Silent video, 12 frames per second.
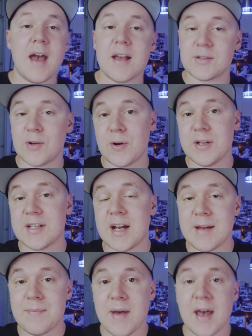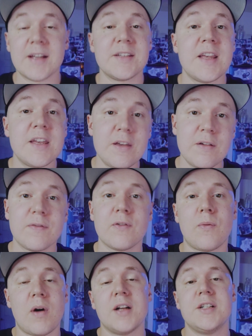As always, I am Max. Thank you
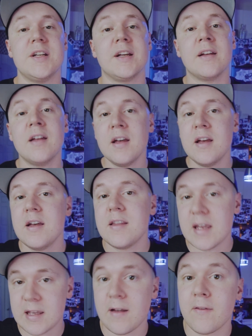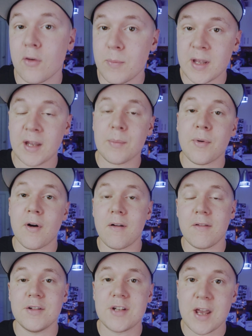for watching. Thank you for being a
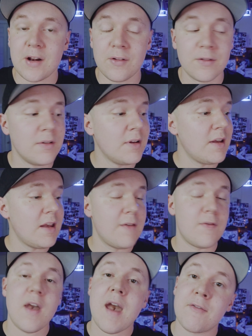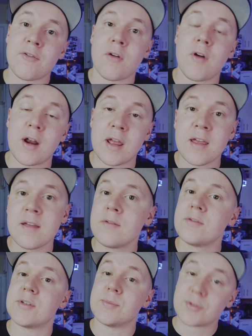part of the channel. If you haven't already,
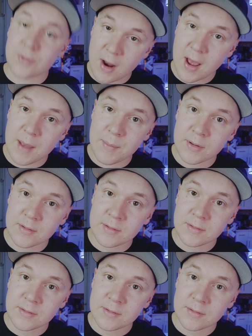subscribe.